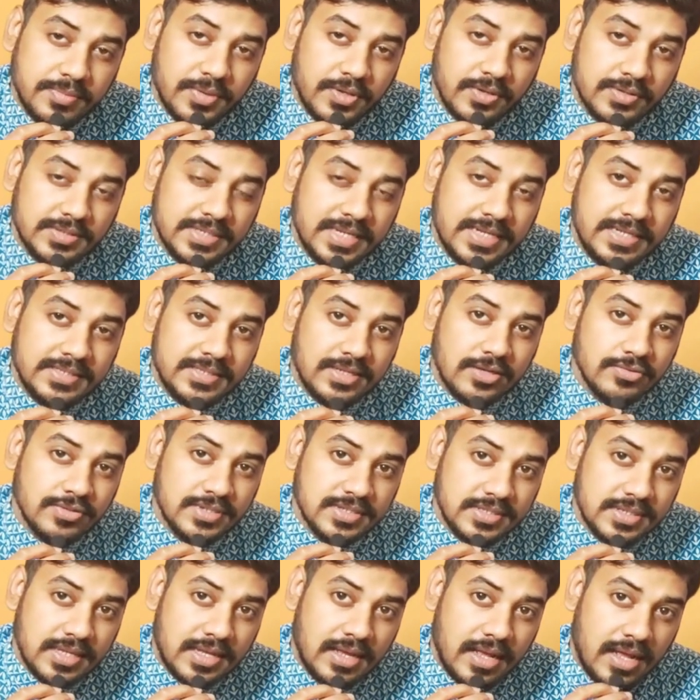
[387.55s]
because 8th house
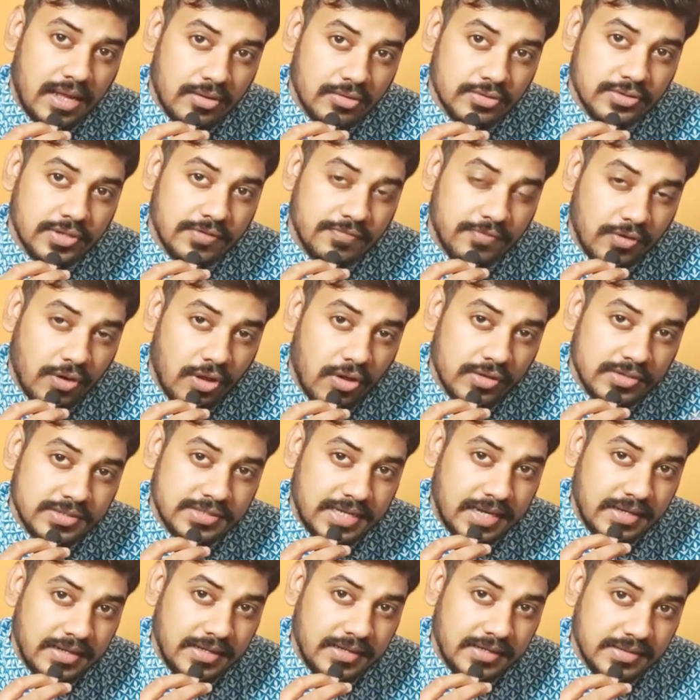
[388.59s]
is the house of
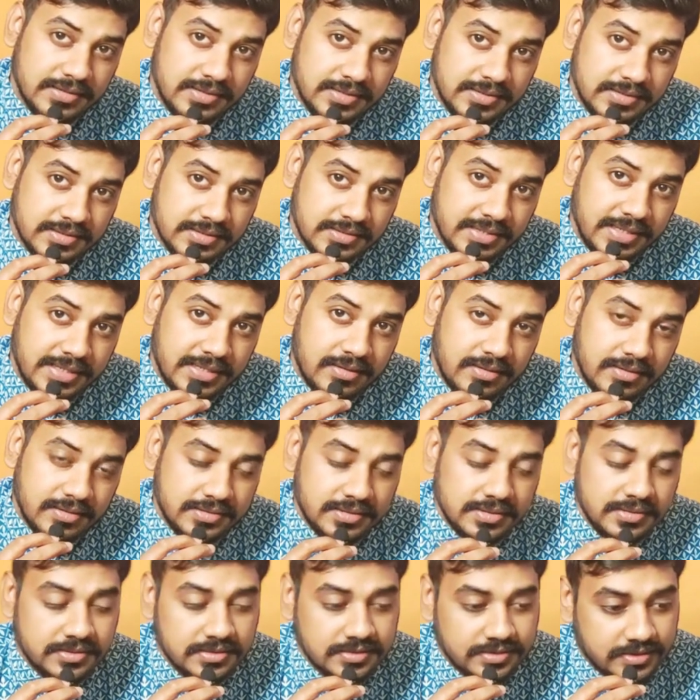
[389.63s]
long-standing diseases, secret
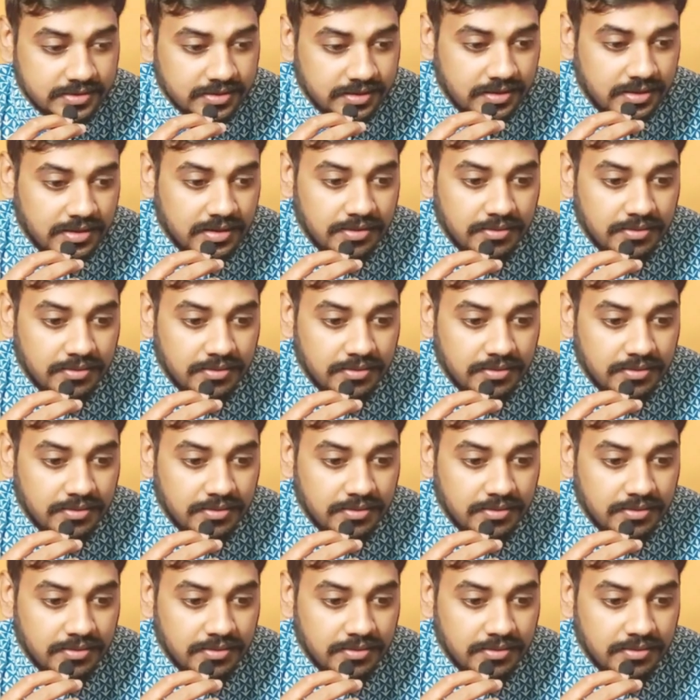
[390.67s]
diseases,